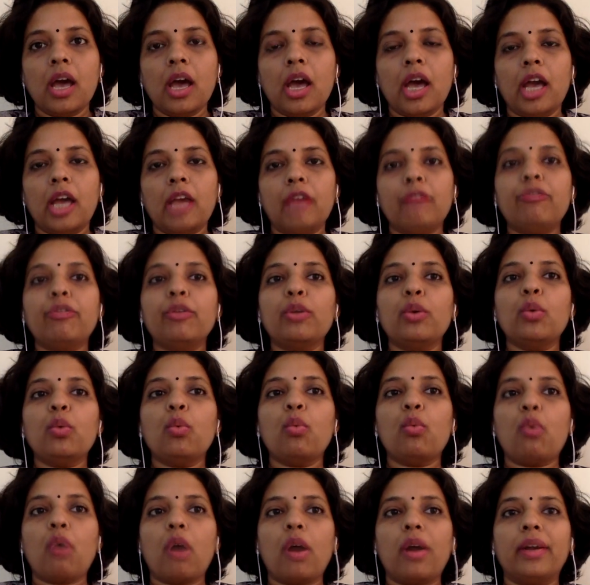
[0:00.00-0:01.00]
if you
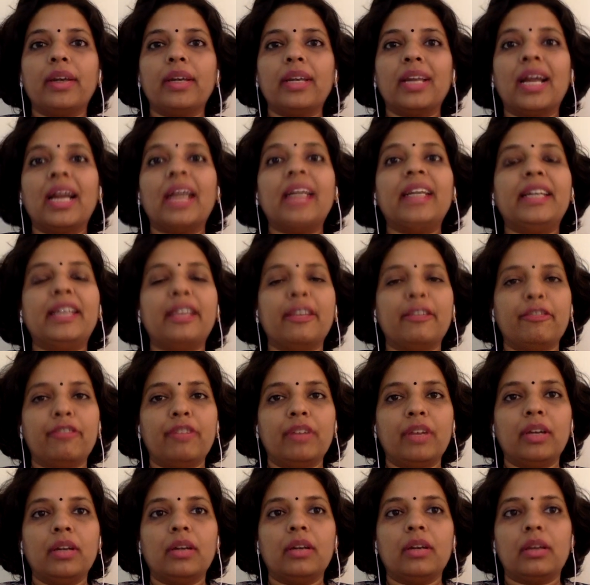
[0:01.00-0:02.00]
want a
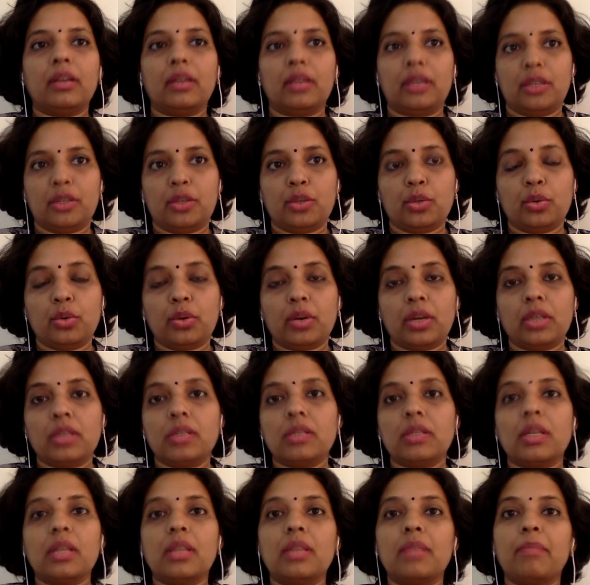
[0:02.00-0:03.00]
definite reassurance that the